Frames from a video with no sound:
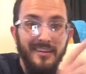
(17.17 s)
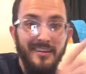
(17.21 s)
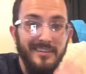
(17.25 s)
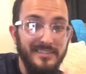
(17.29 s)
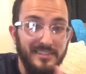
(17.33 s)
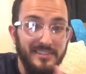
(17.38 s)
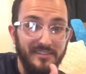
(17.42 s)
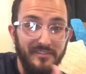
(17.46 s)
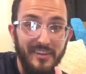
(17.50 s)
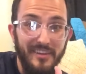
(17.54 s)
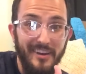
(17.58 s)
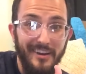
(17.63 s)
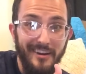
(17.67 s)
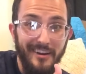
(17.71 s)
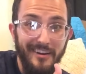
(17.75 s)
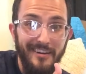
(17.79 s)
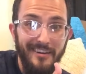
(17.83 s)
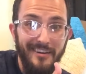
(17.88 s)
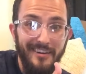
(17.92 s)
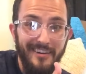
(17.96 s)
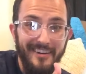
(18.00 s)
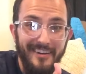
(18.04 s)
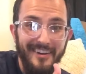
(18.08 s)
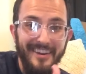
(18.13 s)
some
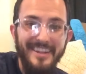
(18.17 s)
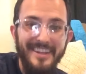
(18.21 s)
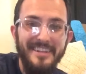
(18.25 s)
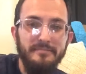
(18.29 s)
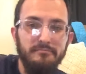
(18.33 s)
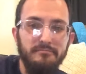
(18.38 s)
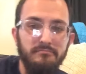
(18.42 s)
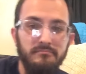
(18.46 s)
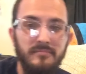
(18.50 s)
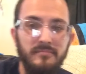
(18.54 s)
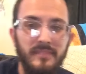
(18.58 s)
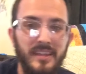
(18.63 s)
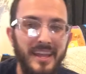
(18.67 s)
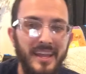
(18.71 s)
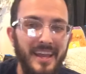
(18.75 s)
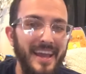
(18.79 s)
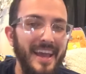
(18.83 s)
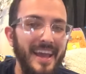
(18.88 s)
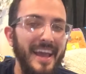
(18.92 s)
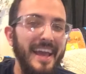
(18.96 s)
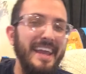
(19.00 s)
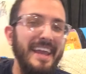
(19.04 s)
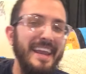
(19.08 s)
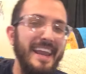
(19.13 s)
vinegar.
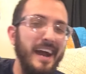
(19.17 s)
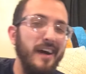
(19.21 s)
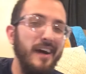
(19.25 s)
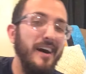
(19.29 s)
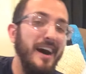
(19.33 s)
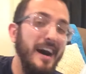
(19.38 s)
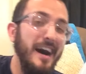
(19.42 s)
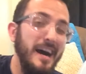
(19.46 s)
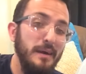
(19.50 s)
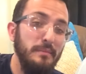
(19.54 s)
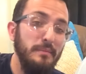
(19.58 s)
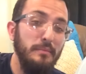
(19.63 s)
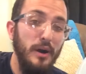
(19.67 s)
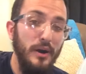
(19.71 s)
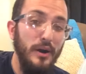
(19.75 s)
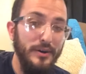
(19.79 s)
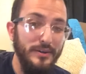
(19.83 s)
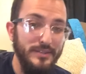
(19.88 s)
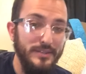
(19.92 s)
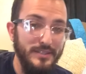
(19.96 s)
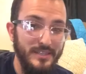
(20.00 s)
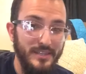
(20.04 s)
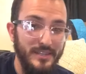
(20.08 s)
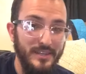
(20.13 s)
Now, I'm
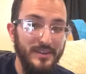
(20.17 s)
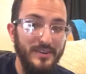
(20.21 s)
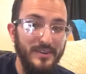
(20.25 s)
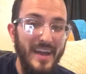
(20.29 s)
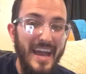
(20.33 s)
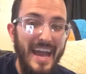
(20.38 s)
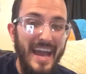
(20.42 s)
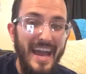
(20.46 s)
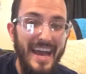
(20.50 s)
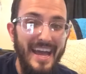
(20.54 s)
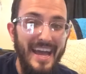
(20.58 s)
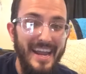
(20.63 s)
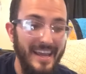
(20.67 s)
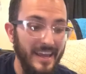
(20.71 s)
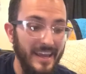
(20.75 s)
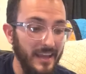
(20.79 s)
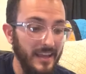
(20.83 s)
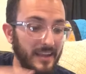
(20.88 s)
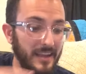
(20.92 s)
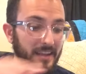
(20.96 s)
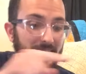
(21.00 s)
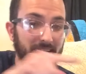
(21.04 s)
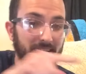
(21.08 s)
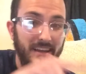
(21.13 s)
also adding